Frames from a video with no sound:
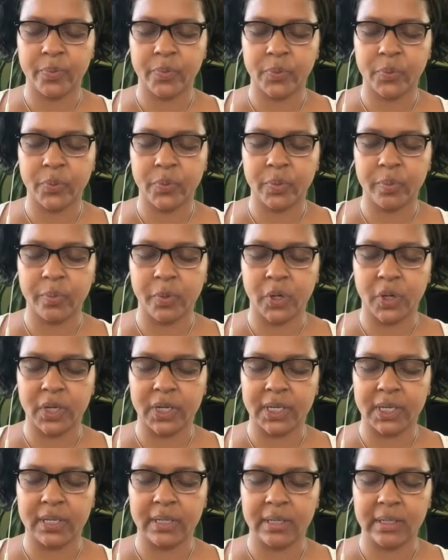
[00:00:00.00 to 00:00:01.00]
through the
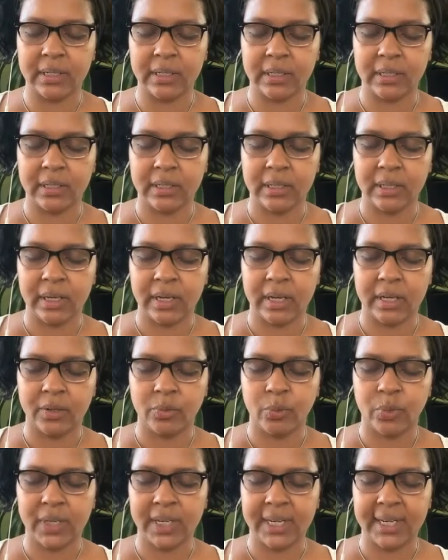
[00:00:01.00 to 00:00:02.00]
body
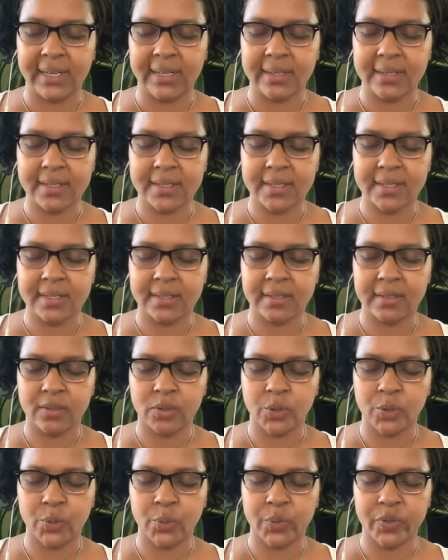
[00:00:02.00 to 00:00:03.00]
and release
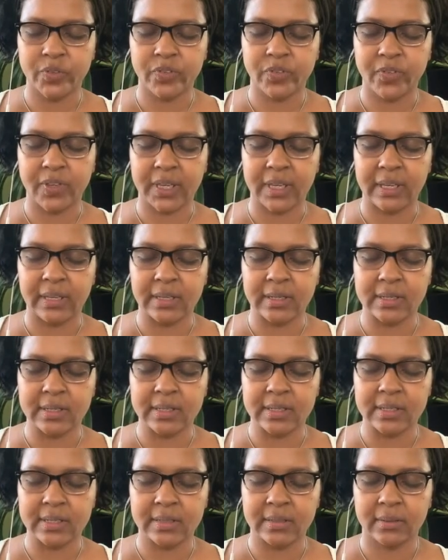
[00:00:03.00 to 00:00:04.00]
through the
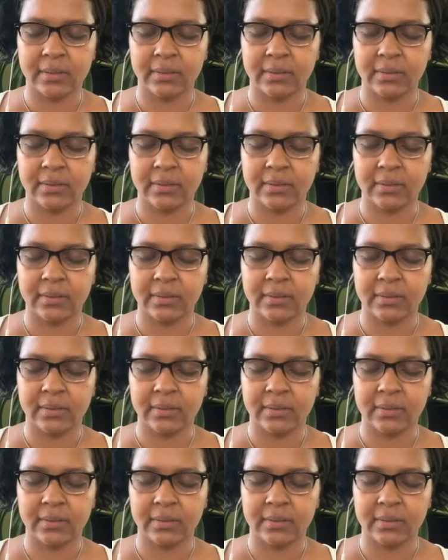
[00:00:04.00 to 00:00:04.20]
fingers.